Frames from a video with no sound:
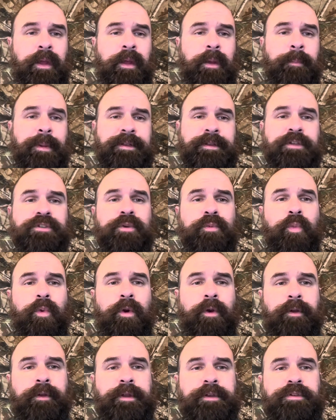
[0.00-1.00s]
But does it
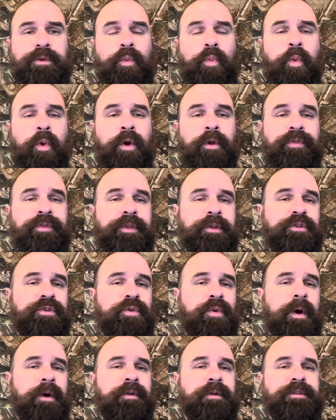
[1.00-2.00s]
work? Is it worth the
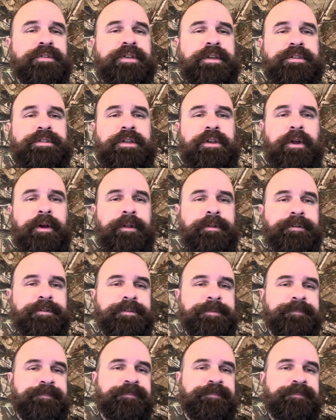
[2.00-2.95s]
$260?